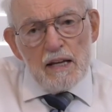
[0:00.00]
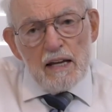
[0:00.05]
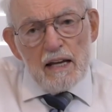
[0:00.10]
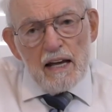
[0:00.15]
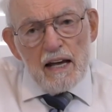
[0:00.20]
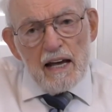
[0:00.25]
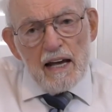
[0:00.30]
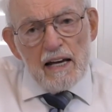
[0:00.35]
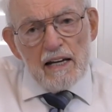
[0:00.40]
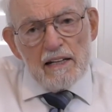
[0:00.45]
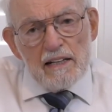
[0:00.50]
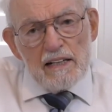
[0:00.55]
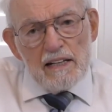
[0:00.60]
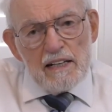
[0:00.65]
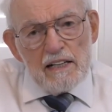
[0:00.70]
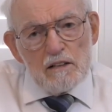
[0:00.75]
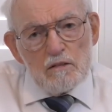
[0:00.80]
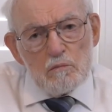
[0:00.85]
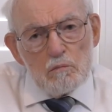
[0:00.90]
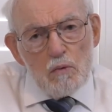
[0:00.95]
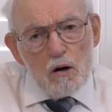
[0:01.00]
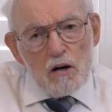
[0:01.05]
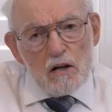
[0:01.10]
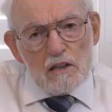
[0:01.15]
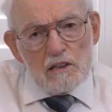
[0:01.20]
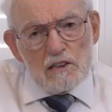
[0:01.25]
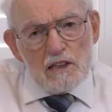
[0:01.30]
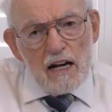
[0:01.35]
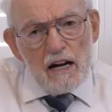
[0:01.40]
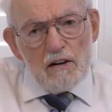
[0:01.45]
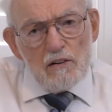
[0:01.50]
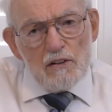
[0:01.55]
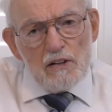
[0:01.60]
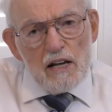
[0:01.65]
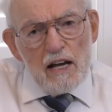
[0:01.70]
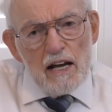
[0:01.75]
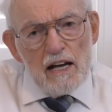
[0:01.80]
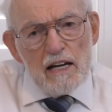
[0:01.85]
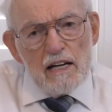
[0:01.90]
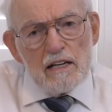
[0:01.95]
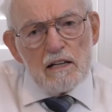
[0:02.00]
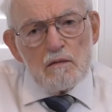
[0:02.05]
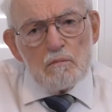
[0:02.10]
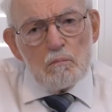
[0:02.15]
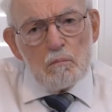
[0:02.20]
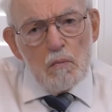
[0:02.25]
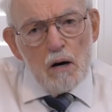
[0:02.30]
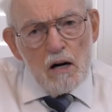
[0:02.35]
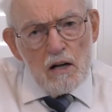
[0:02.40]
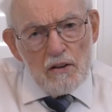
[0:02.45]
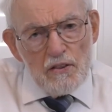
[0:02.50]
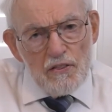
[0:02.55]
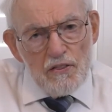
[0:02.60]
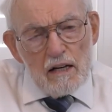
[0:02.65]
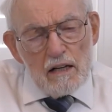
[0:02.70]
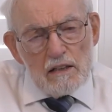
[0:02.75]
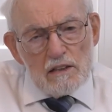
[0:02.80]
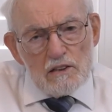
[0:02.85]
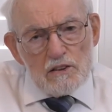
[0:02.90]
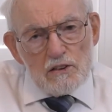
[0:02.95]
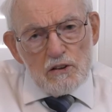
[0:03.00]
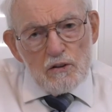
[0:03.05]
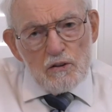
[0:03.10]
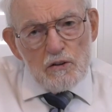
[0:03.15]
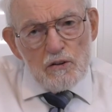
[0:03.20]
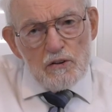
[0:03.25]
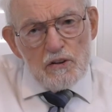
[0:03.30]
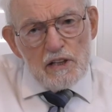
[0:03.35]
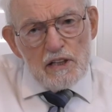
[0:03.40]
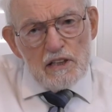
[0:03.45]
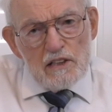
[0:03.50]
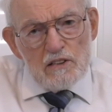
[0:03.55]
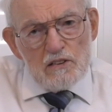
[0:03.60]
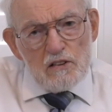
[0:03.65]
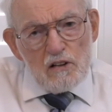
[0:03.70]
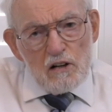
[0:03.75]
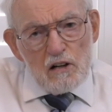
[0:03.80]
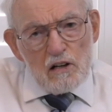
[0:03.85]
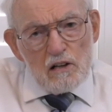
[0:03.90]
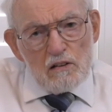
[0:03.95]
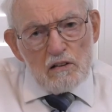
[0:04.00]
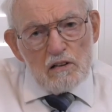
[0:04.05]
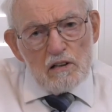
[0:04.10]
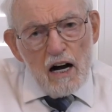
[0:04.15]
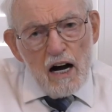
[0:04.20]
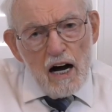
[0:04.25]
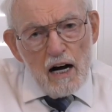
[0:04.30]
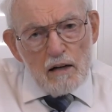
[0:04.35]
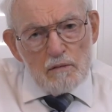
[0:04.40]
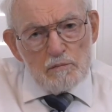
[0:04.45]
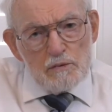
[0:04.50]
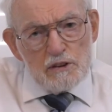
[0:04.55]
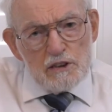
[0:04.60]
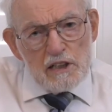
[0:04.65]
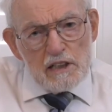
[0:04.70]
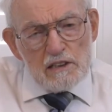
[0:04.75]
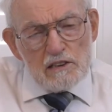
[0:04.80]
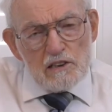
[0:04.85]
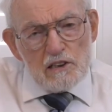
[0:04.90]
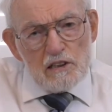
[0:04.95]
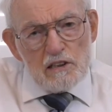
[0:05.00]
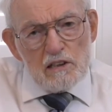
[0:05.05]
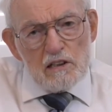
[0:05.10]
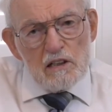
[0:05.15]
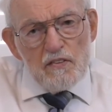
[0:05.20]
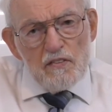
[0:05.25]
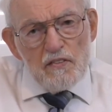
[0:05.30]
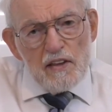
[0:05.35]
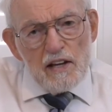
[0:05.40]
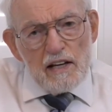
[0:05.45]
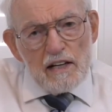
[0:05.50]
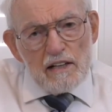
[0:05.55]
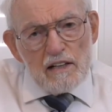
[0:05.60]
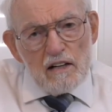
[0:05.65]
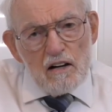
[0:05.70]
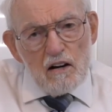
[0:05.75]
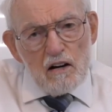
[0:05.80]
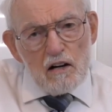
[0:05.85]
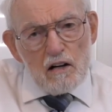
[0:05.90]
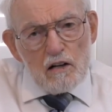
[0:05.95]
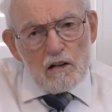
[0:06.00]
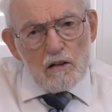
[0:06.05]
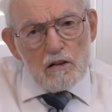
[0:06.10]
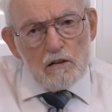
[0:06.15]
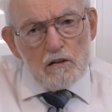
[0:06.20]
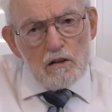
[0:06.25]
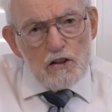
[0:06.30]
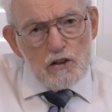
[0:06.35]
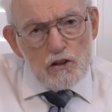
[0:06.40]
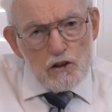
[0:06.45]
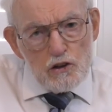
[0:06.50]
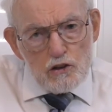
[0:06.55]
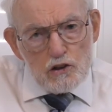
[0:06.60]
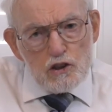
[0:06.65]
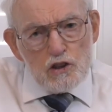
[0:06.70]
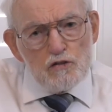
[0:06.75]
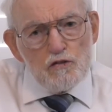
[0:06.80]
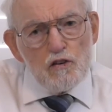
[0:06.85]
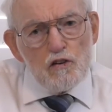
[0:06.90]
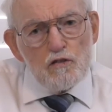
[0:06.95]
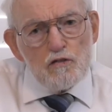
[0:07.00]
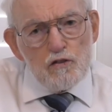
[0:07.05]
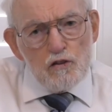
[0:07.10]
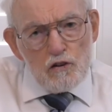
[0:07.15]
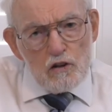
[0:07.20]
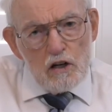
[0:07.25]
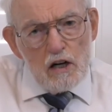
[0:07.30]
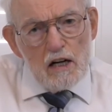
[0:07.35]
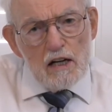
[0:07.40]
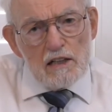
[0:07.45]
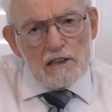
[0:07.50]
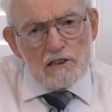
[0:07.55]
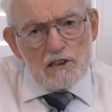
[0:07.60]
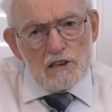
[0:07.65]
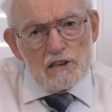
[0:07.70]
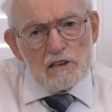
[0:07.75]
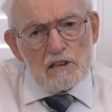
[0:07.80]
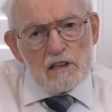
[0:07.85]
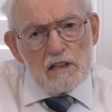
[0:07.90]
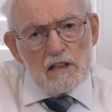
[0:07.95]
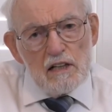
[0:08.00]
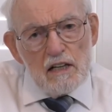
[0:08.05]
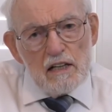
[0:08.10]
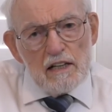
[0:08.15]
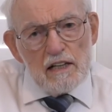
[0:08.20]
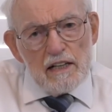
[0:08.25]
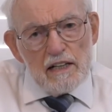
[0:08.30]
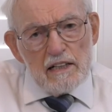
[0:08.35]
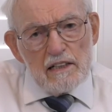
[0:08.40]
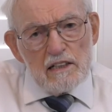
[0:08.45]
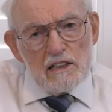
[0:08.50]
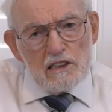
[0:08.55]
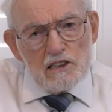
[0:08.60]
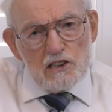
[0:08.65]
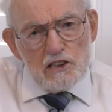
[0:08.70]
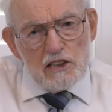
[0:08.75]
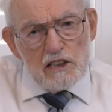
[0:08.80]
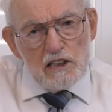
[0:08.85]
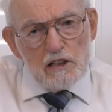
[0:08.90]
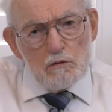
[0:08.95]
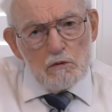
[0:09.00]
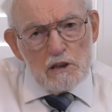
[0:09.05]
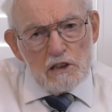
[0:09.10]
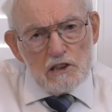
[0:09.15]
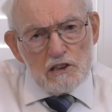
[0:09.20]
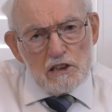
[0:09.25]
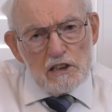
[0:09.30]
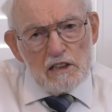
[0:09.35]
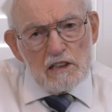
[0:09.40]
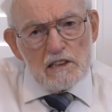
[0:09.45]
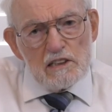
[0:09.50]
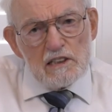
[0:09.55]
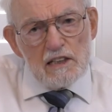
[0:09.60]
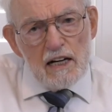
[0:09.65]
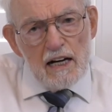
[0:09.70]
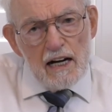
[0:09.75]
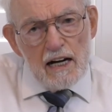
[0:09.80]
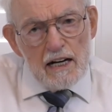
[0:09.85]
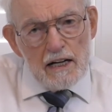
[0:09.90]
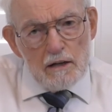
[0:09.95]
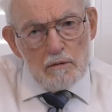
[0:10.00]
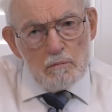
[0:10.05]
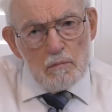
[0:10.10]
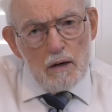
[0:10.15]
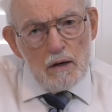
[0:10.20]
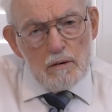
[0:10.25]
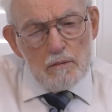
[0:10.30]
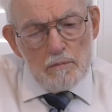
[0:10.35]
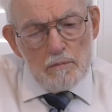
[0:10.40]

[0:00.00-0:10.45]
and it marks out a month. So these are objects that are useful for us in distinguishing time.